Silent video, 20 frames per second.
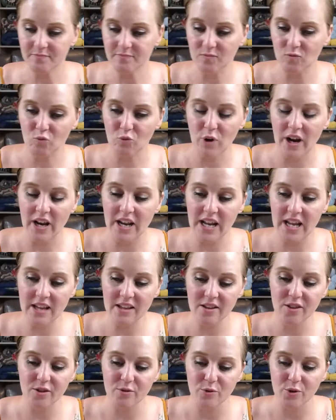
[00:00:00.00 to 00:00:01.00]
run it
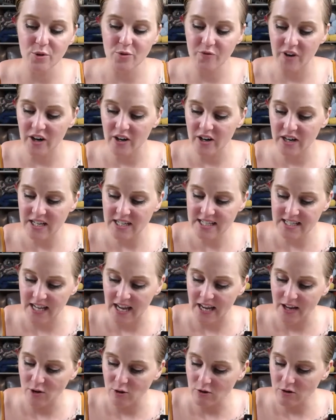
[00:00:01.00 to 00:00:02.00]
through various
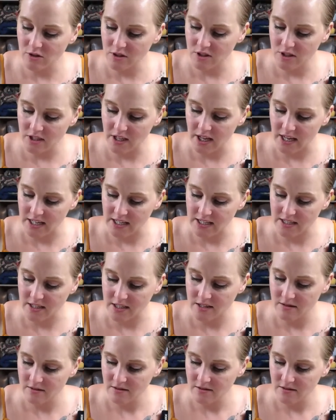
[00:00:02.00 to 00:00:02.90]
cycles, and